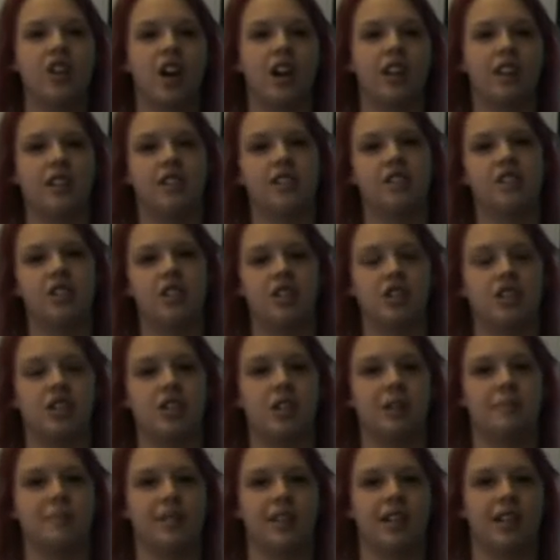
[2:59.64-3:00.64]
I used
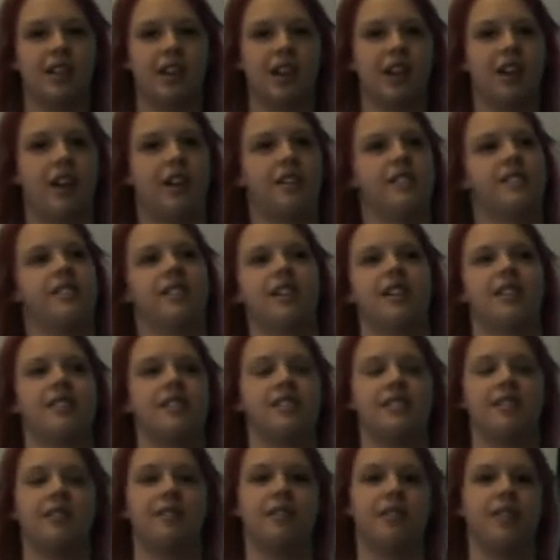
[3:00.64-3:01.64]
YouTube to look at loads and loads
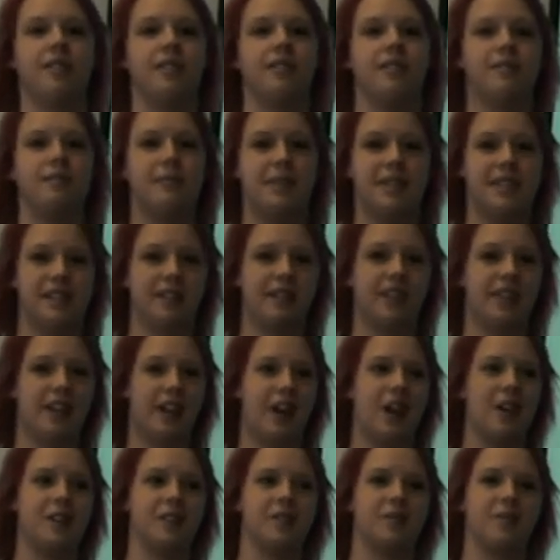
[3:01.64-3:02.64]
of different music
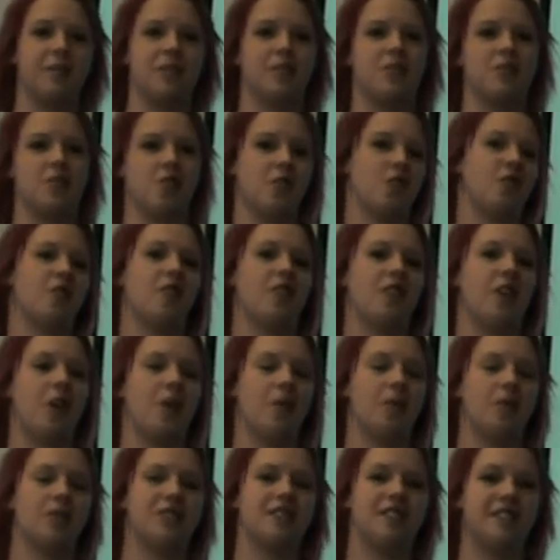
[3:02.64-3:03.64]
videos of the genre that I
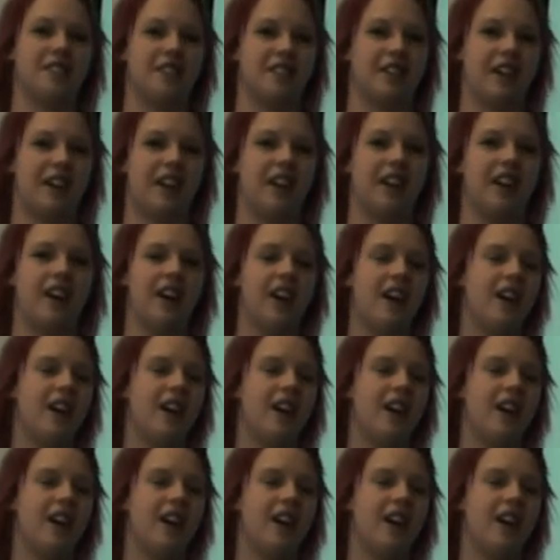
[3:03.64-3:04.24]
wanted to do,